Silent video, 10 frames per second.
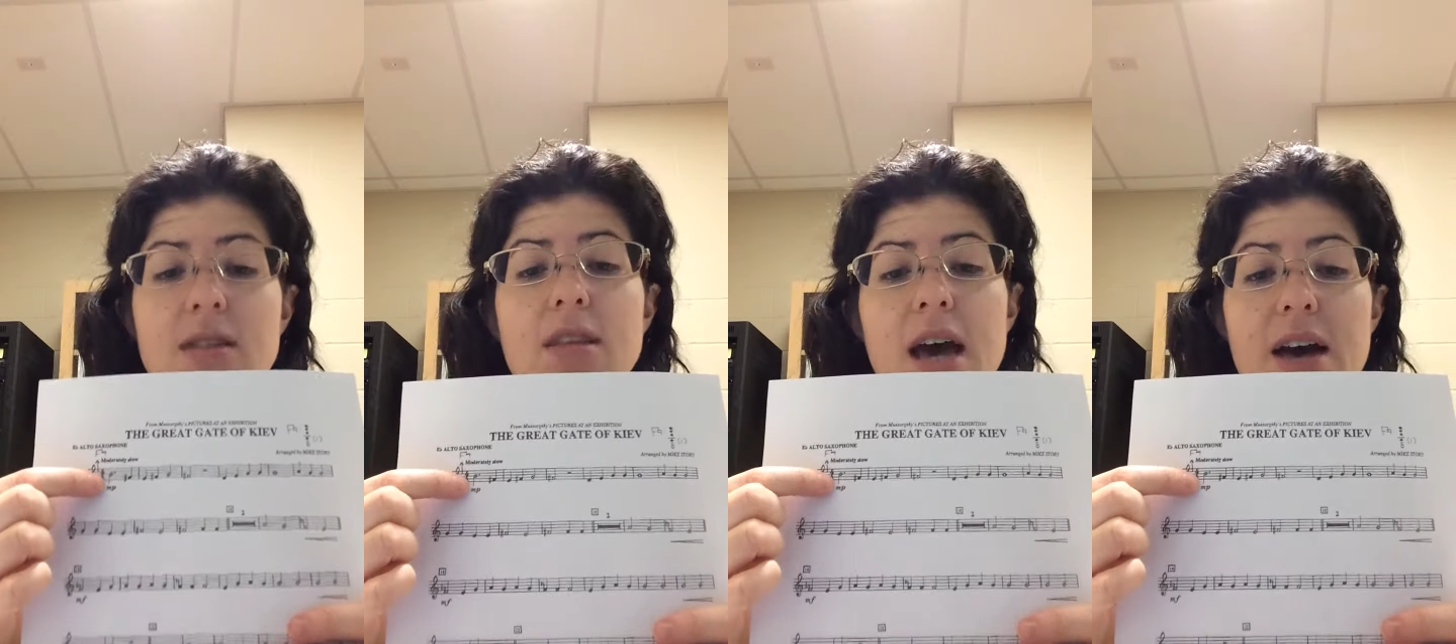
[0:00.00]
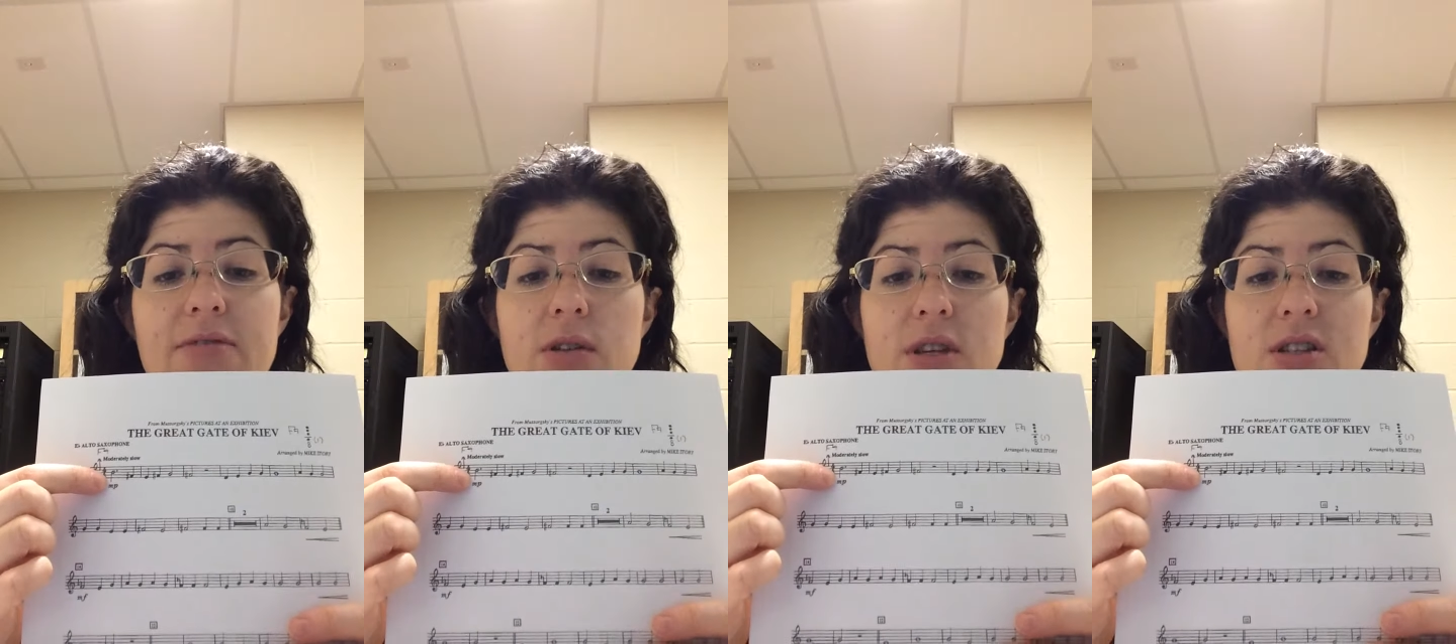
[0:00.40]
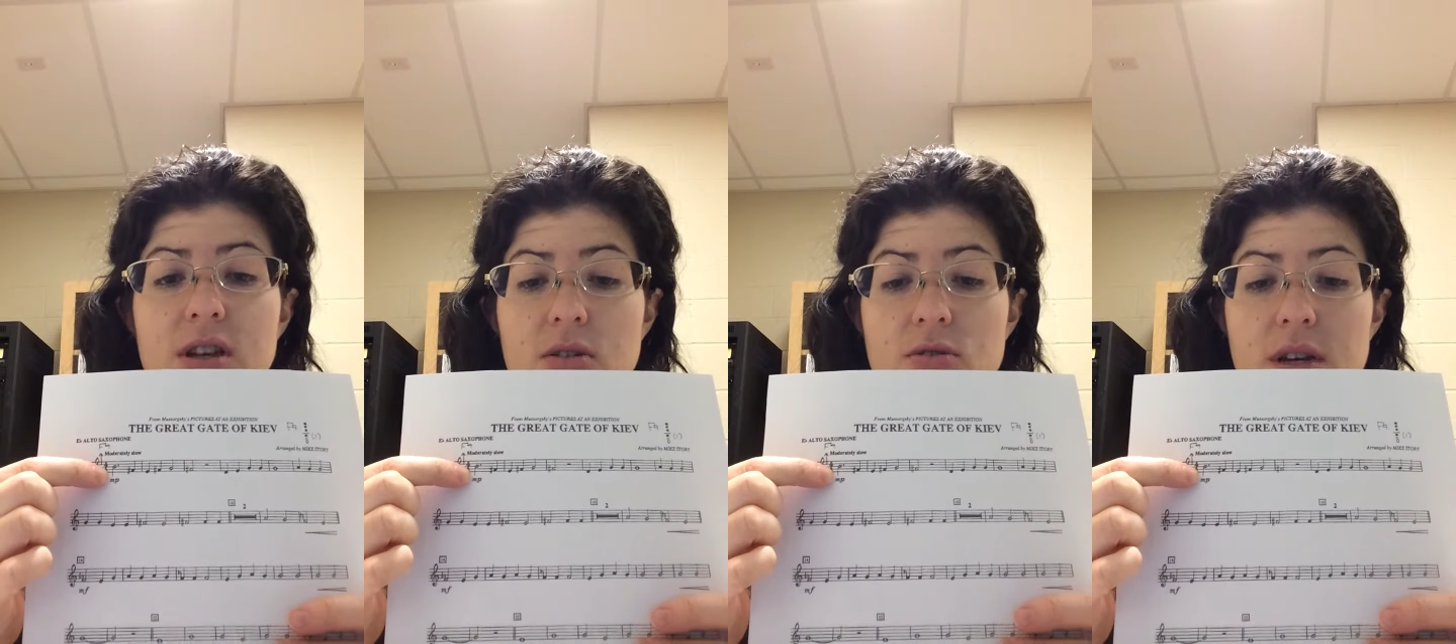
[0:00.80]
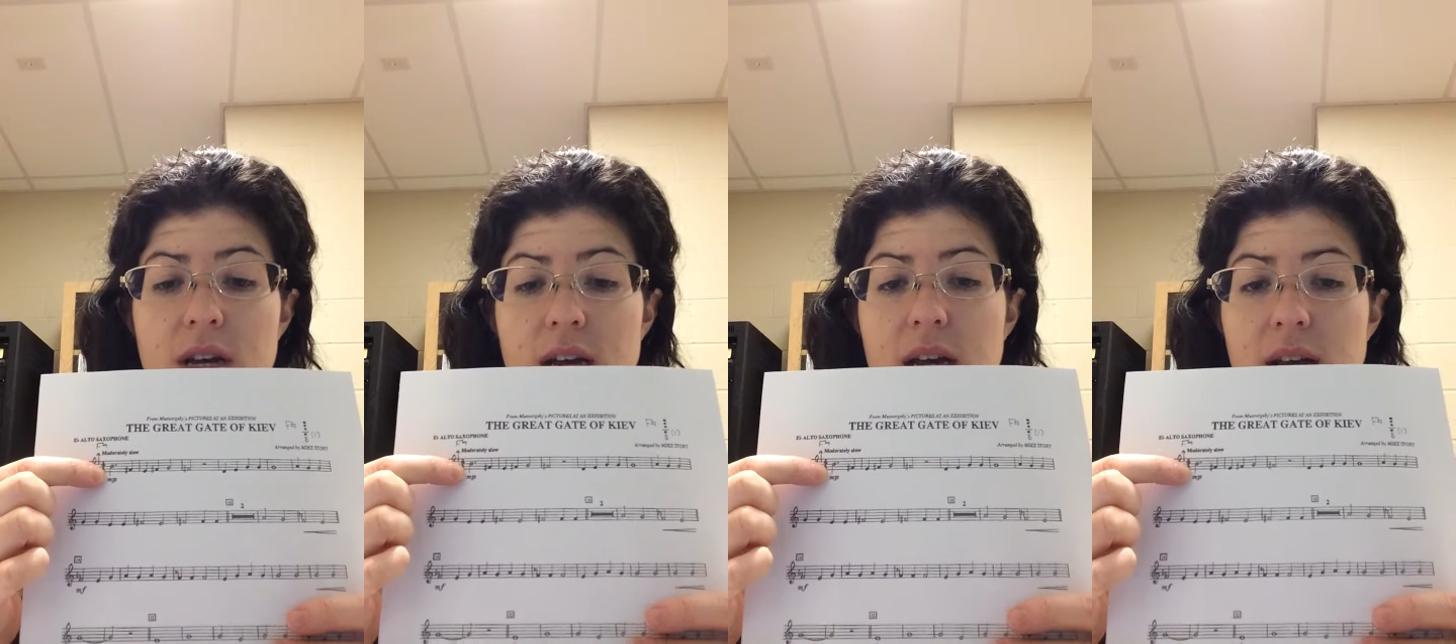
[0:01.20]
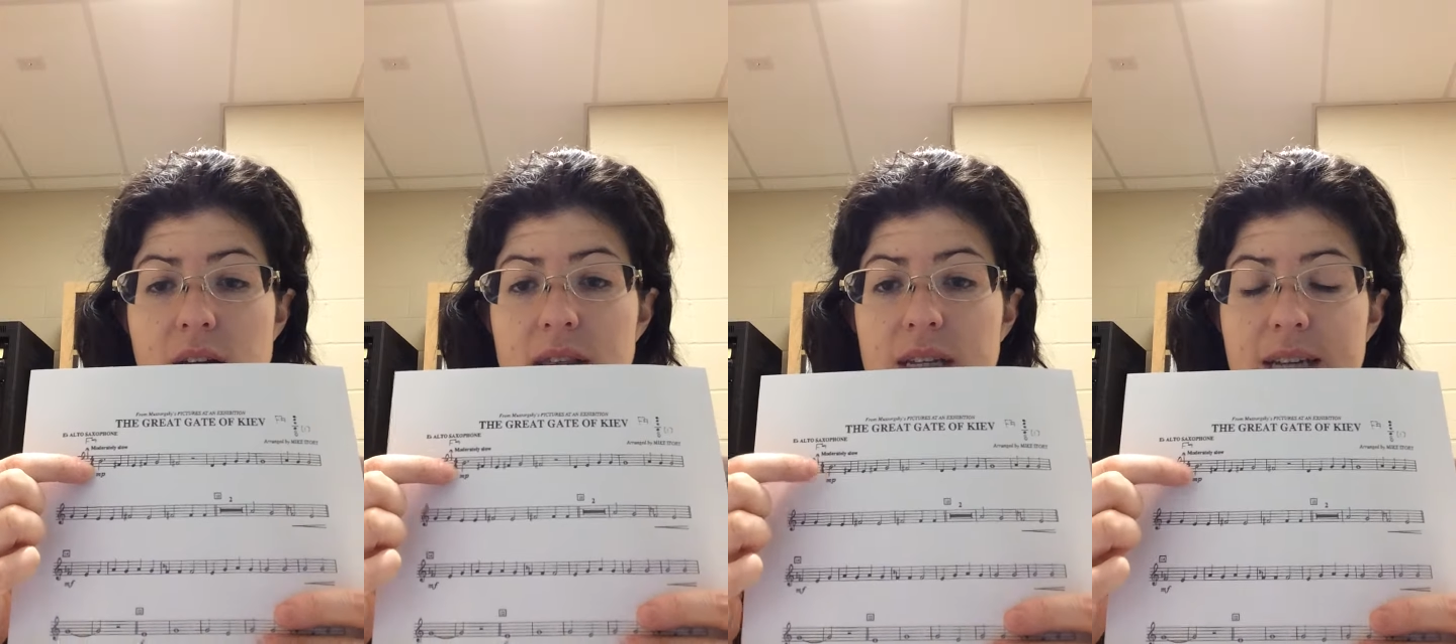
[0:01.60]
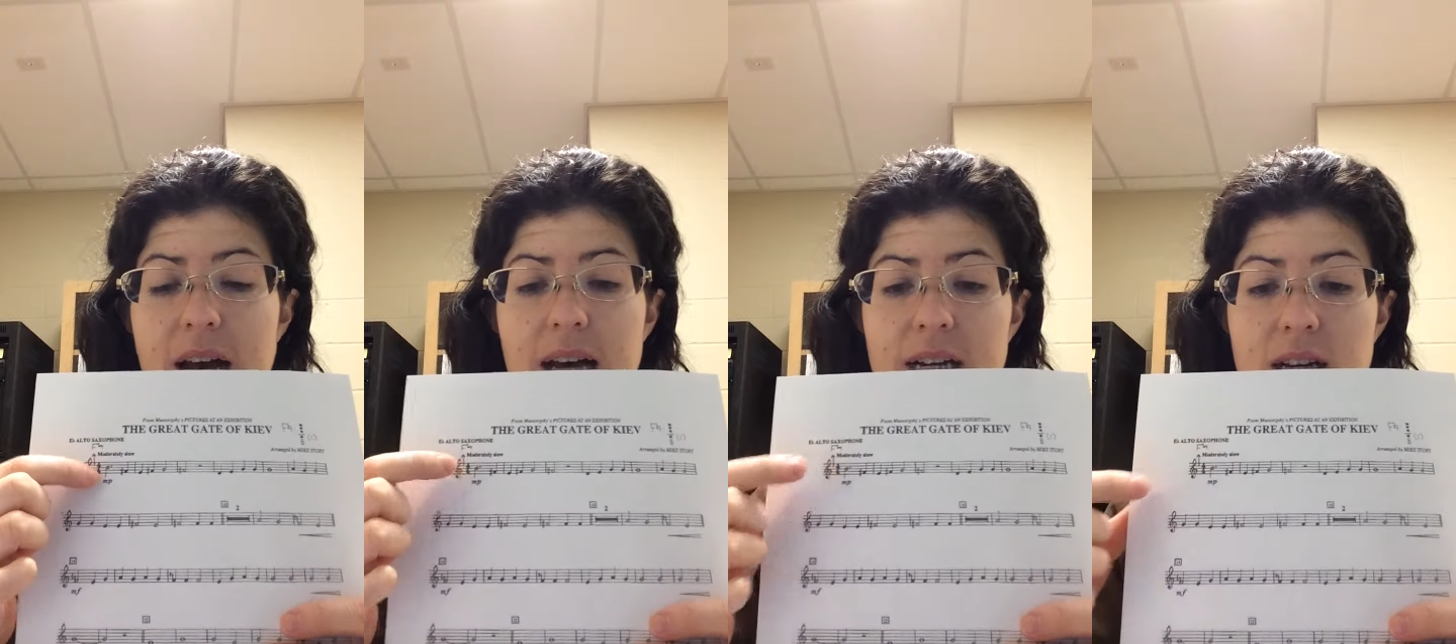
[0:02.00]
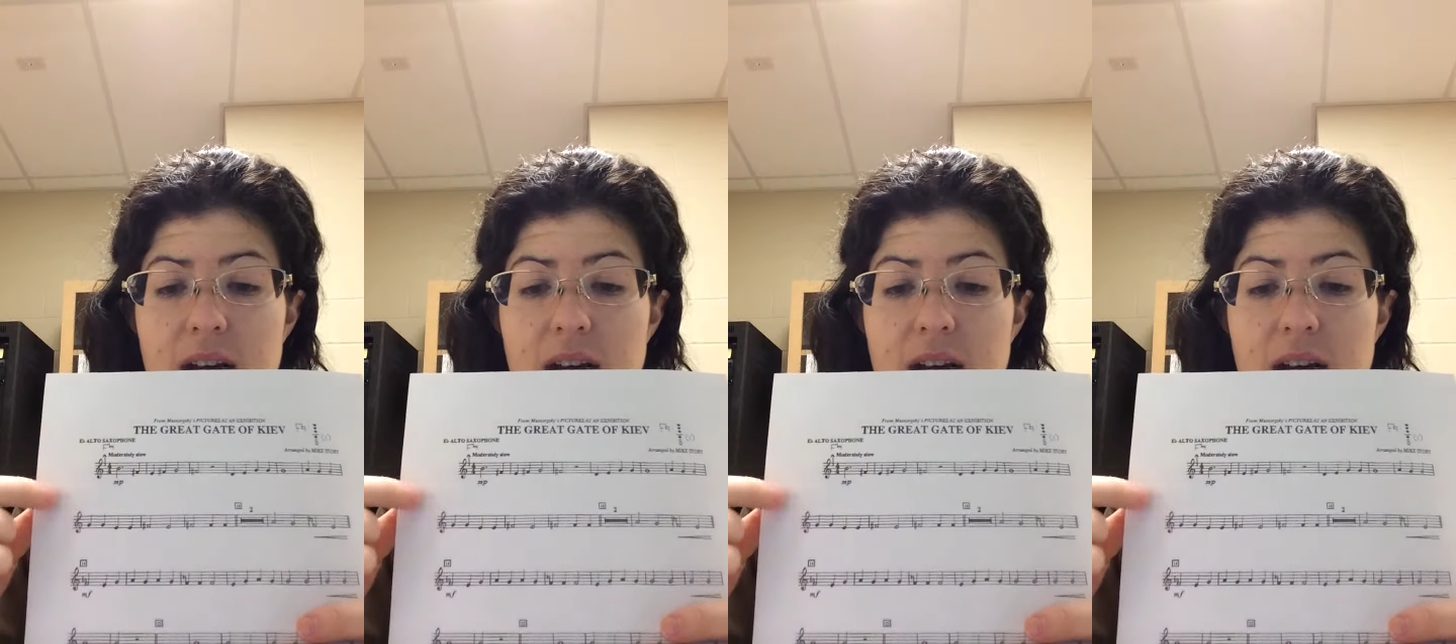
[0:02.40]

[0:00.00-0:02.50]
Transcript: The half note is 2, and the dot